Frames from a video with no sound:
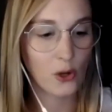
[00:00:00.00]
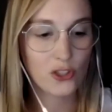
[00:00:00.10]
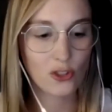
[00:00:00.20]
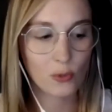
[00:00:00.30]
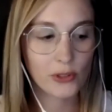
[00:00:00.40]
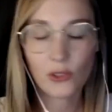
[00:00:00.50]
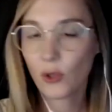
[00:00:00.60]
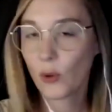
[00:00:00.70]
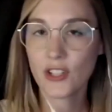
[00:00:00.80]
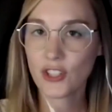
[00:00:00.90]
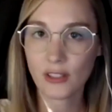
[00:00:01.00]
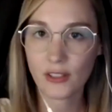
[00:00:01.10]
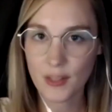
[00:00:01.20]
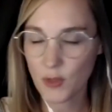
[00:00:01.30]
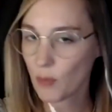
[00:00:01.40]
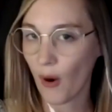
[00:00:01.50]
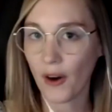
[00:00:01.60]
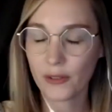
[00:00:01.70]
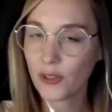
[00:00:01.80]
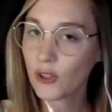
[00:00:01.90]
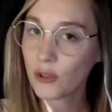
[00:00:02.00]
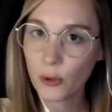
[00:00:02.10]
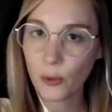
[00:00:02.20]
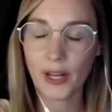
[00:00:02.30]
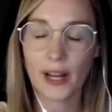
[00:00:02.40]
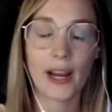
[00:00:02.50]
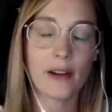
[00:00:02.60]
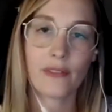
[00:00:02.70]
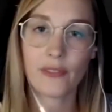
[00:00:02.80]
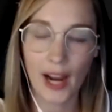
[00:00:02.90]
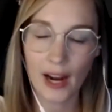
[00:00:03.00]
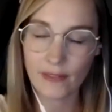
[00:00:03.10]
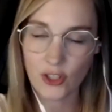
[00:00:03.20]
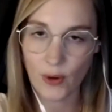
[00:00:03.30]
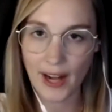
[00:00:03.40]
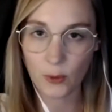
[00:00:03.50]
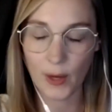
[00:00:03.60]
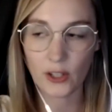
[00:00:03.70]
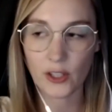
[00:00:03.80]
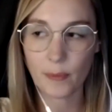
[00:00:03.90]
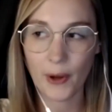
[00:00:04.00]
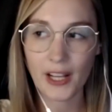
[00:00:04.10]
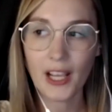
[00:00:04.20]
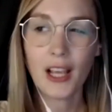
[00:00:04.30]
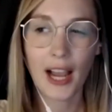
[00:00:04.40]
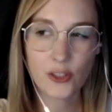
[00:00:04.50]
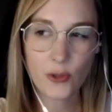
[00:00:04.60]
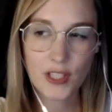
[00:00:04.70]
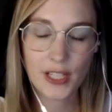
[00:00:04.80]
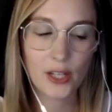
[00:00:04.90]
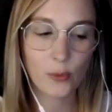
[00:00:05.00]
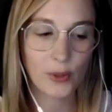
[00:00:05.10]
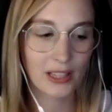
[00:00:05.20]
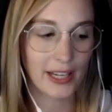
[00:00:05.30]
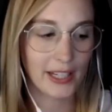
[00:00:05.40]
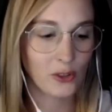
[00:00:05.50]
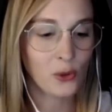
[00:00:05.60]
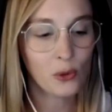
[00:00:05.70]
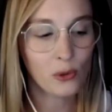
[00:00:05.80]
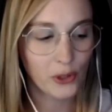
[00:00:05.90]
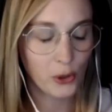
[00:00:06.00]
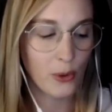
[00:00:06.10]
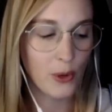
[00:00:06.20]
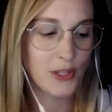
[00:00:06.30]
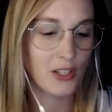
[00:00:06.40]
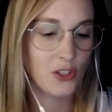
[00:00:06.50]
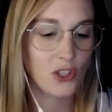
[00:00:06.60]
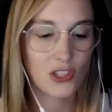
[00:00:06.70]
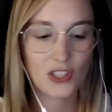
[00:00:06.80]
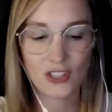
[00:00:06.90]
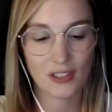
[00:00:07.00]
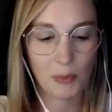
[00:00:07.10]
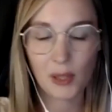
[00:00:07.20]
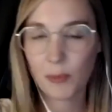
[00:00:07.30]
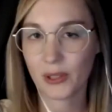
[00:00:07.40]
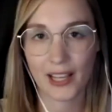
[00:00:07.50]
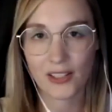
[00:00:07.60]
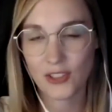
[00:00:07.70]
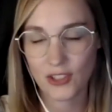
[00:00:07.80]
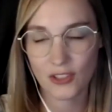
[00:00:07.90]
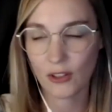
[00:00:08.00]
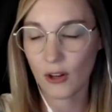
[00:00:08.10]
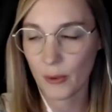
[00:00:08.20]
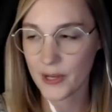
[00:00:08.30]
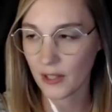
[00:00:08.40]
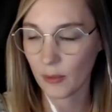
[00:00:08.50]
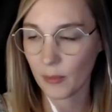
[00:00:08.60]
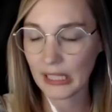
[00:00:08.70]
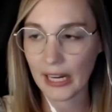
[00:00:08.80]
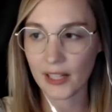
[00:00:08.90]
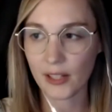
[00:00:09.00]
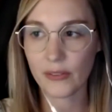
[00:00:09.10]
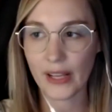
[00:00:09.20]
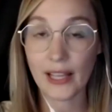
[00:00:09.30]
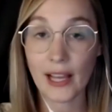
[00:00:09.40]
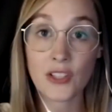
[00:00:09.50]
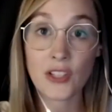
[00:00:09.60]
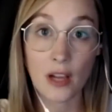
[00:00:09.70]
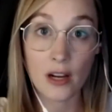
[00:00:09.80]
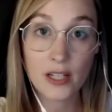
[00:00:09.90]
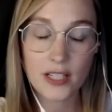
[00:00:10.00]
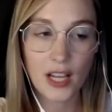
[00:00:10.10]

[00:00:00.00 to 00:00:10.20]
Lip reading: also wouldn't question because I'm just part of the crew and I have a track record. But I do see it with like new viewers and just the people that just are always going to be negative, and that sucks.